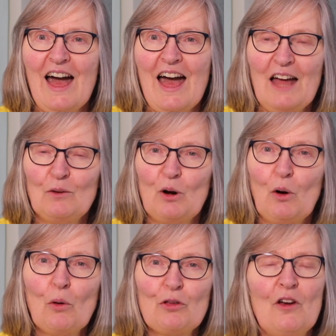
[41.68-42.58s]
And
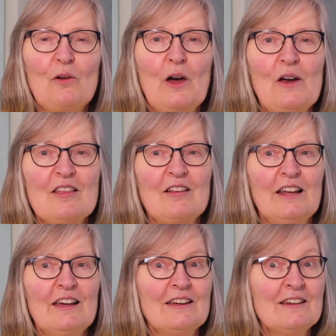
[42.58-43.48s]
we're also going to
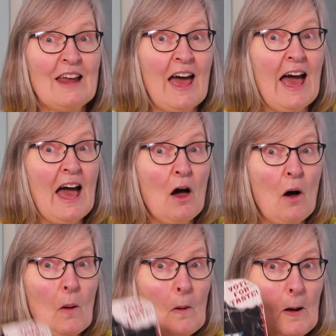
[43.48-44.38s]
learn
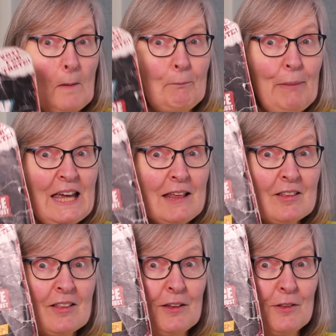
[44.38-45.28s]
how
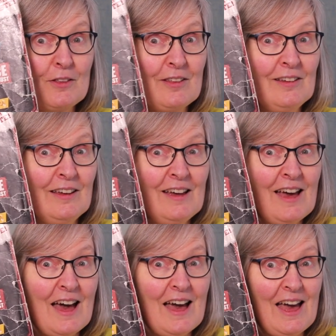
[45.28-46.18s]
pizzas
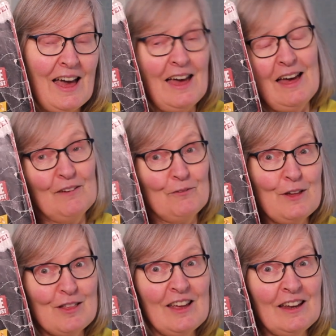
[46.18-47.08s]
uh,
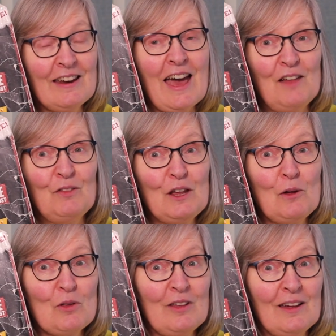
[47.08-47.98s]
fit in, and
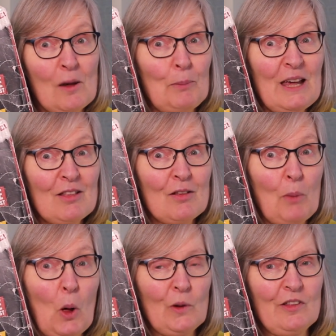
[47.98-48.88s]
using a pizza
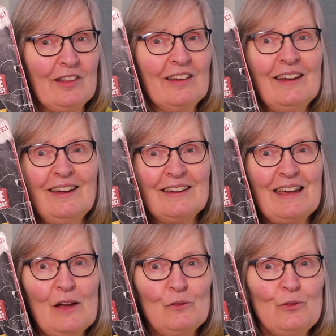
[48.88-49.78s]
box
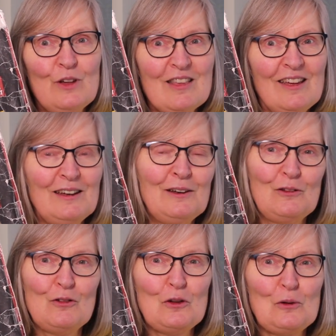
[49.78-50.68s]
can fit
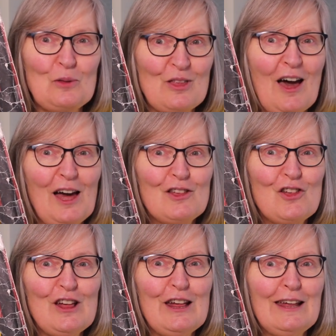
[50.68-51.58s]
in to Tai
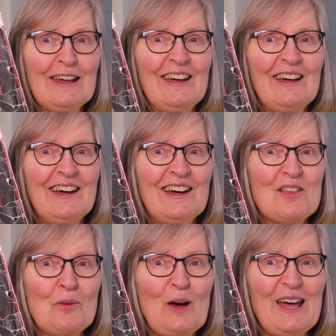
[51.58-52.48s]
Chi
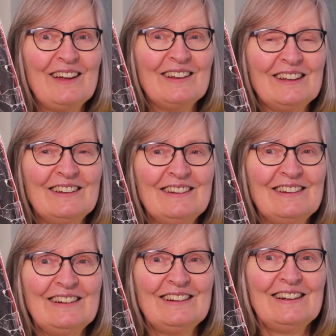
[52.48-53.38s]
as well.
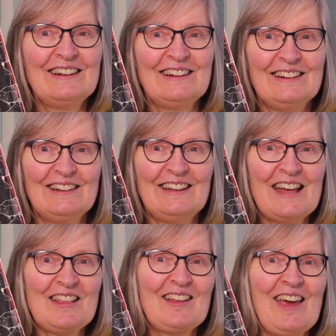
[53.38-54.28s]

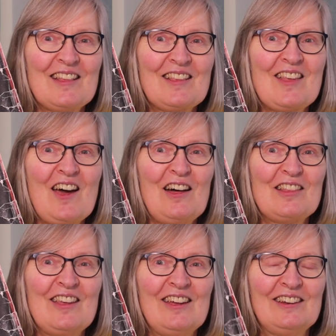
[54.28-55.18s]
Let's get
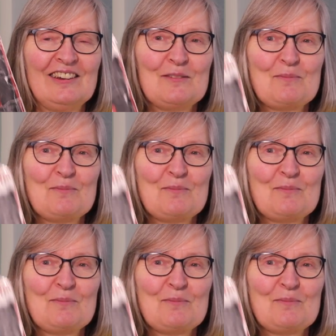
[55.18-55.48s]
started.